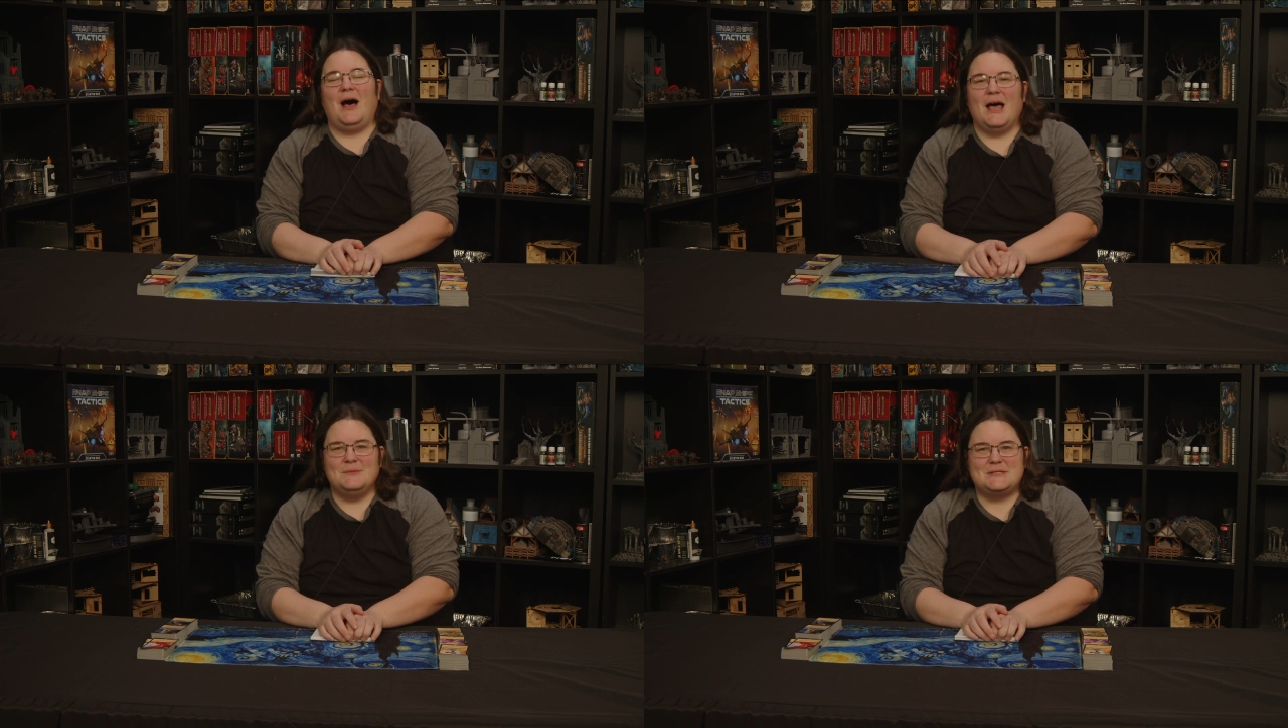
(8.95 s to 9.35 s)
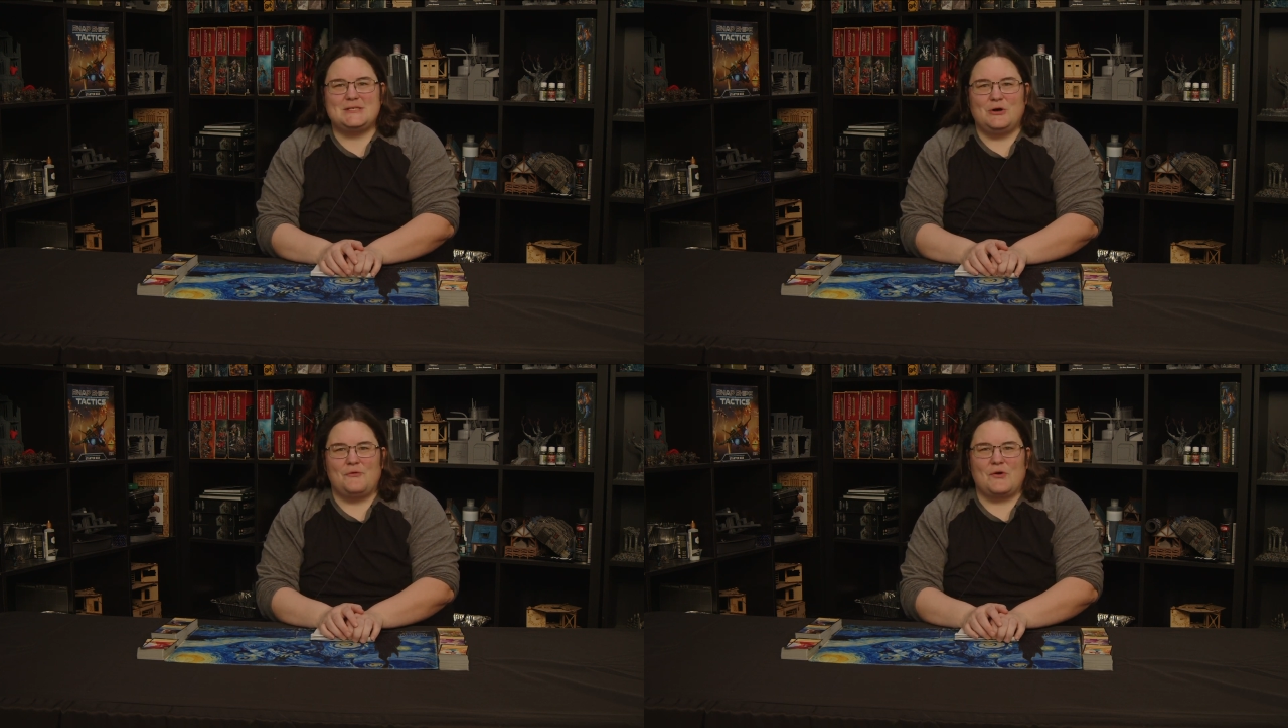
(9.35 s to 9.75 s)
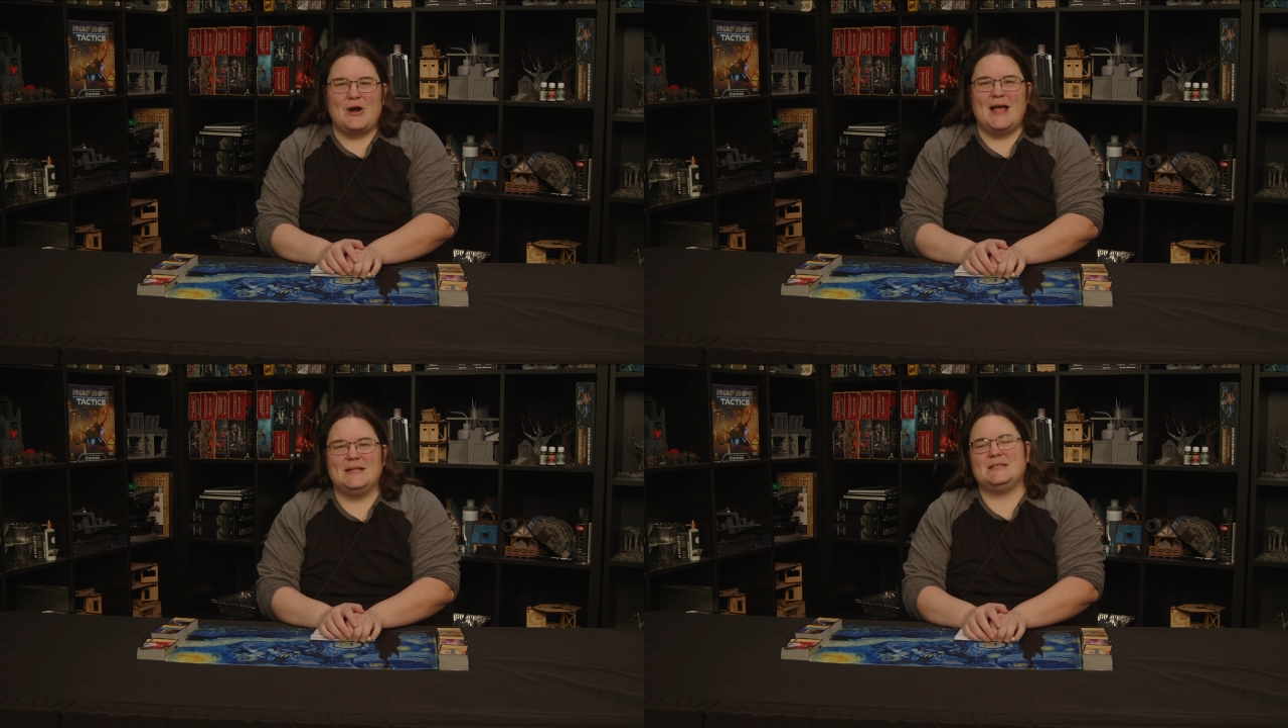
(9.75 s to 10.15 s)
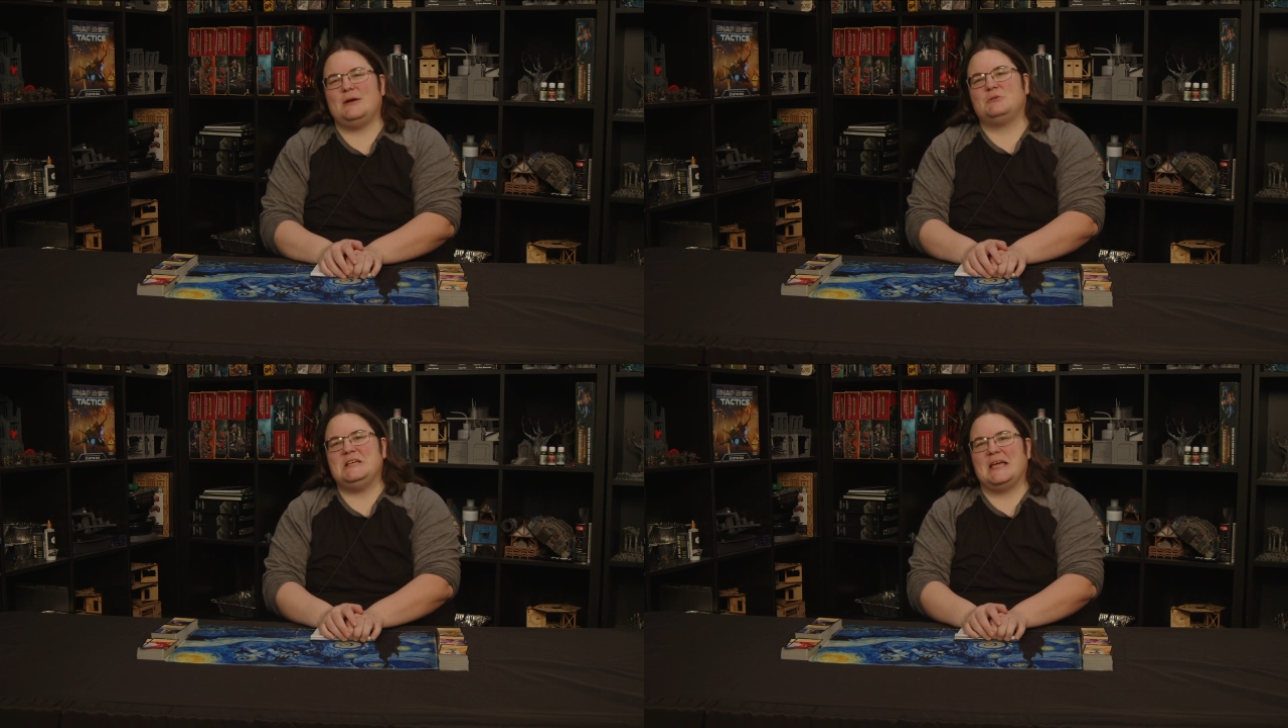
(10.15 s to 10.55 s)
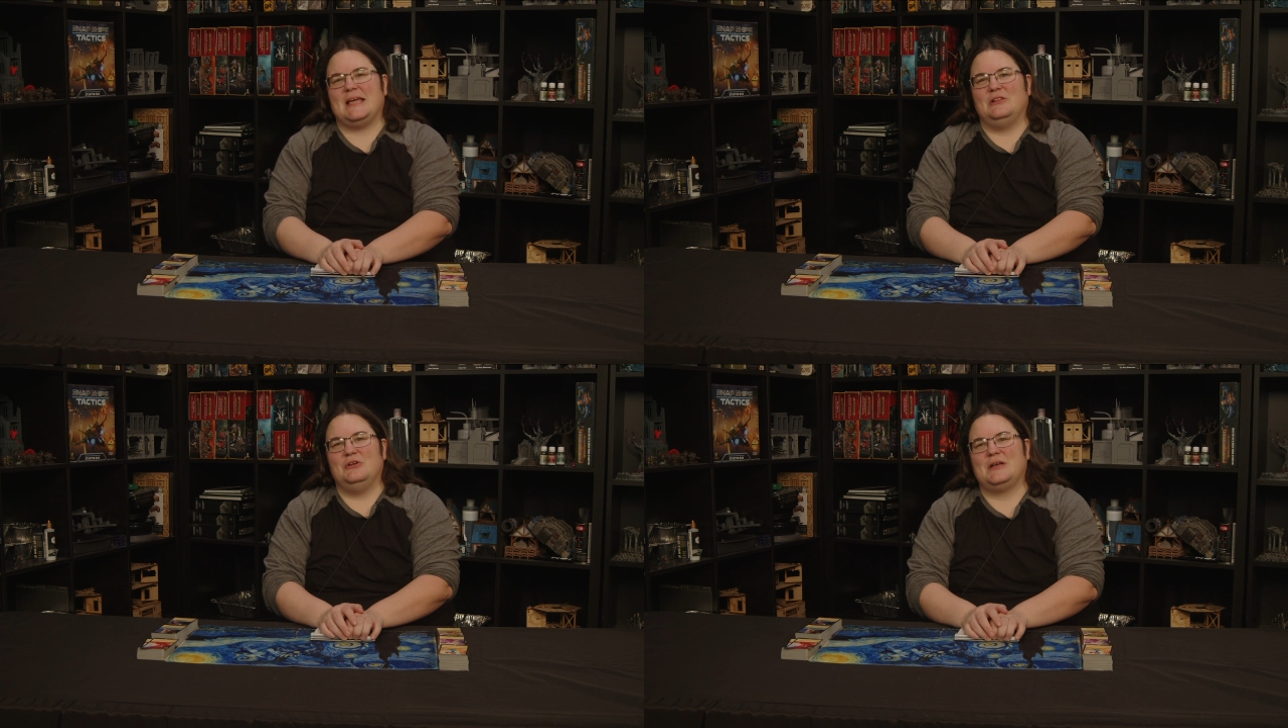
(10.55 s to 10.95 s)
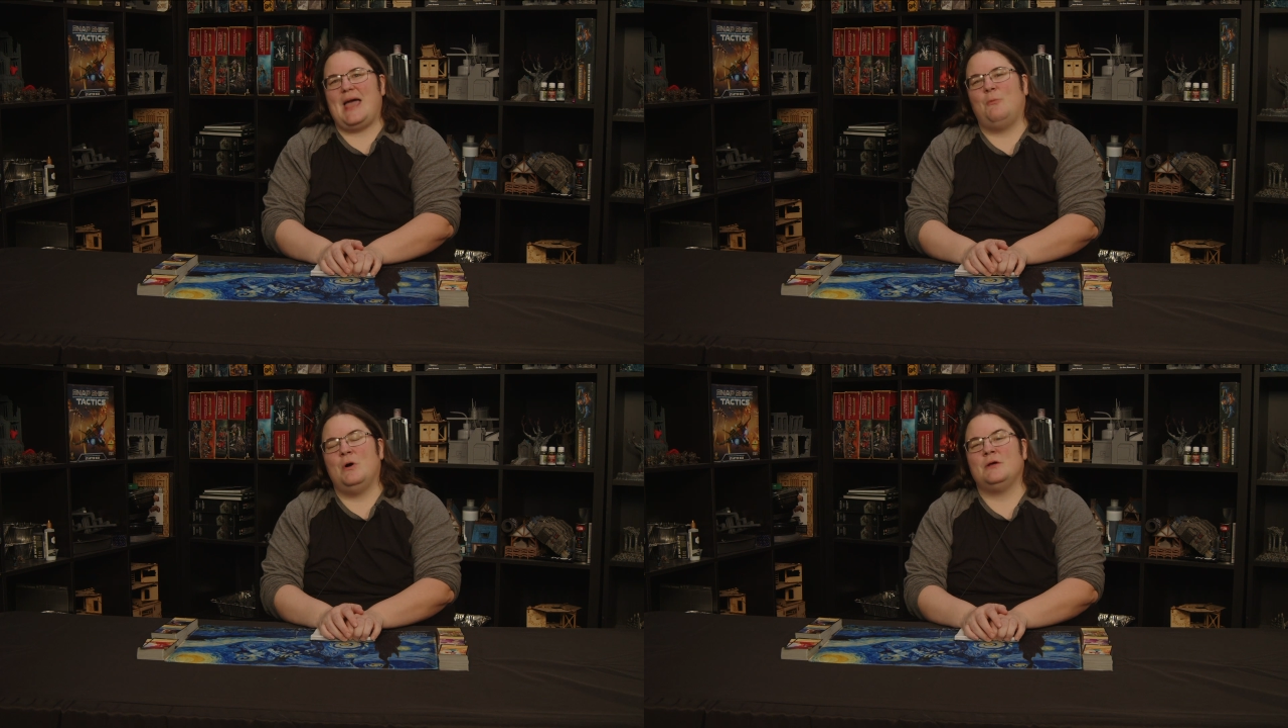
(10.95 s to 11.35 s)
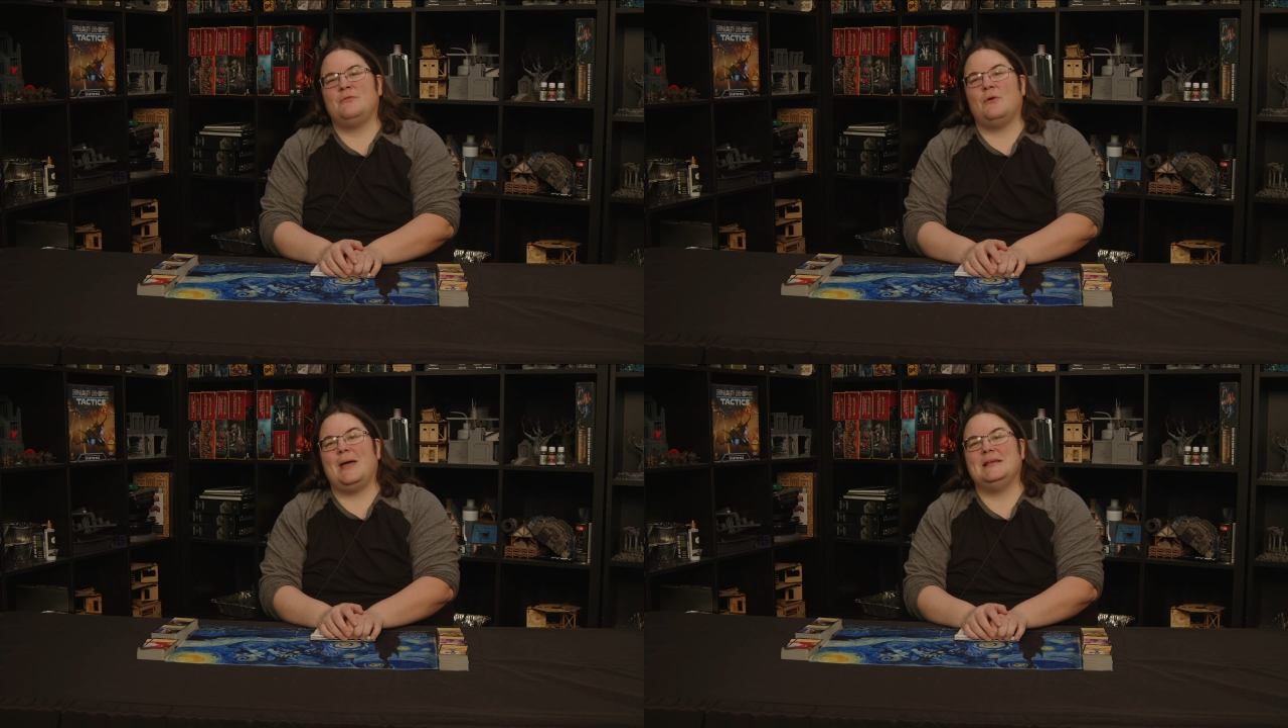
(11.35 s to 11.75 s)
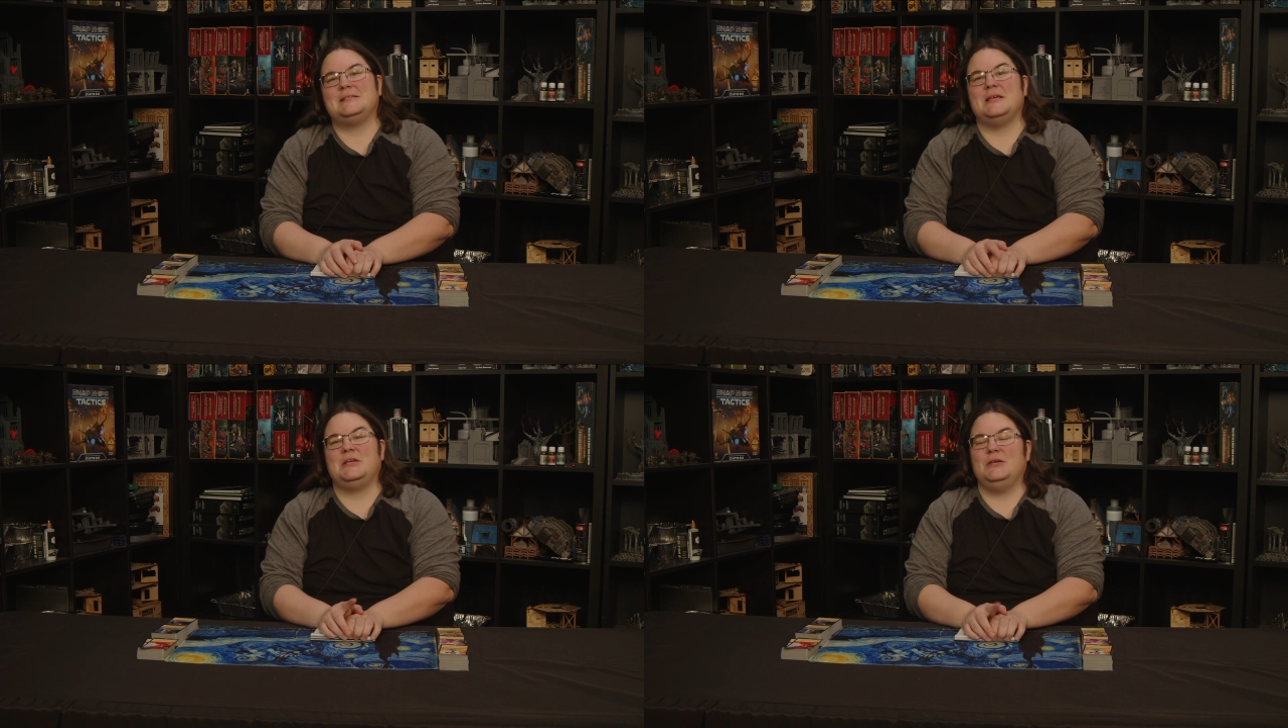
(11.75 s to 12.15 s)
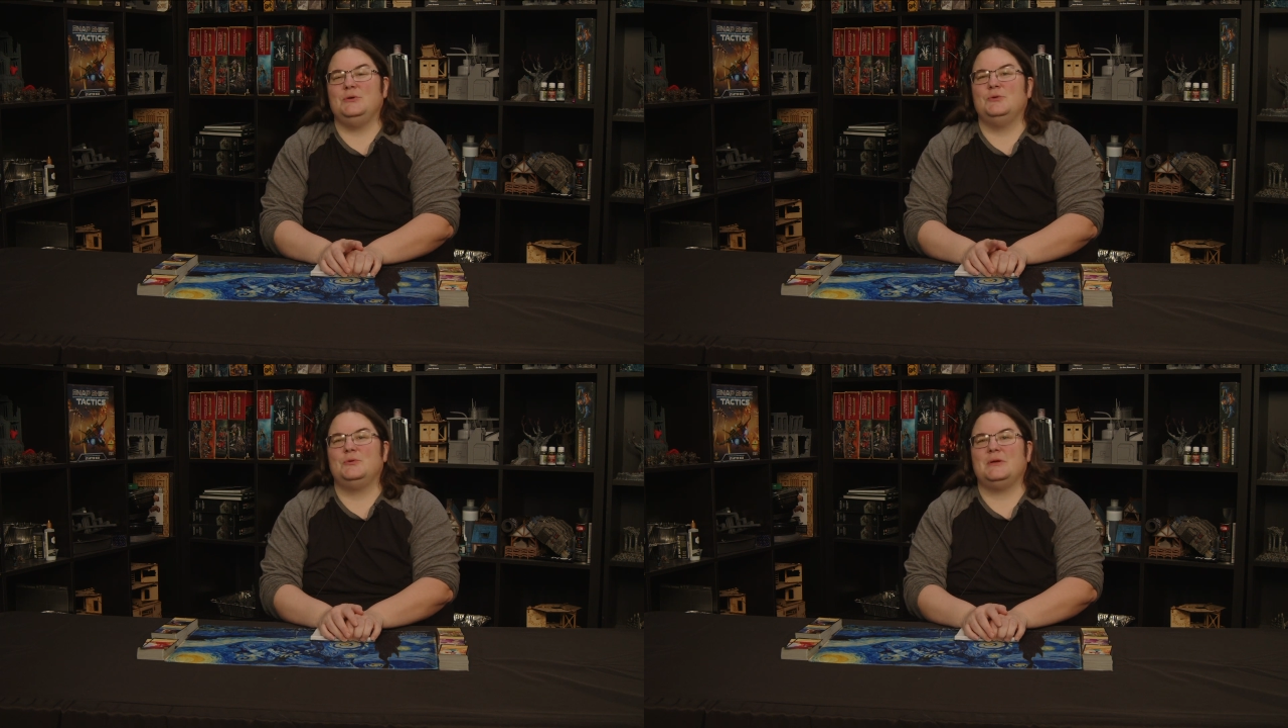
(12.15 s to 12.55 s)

I'm Silver, and today we're taking a look at one of the ways that you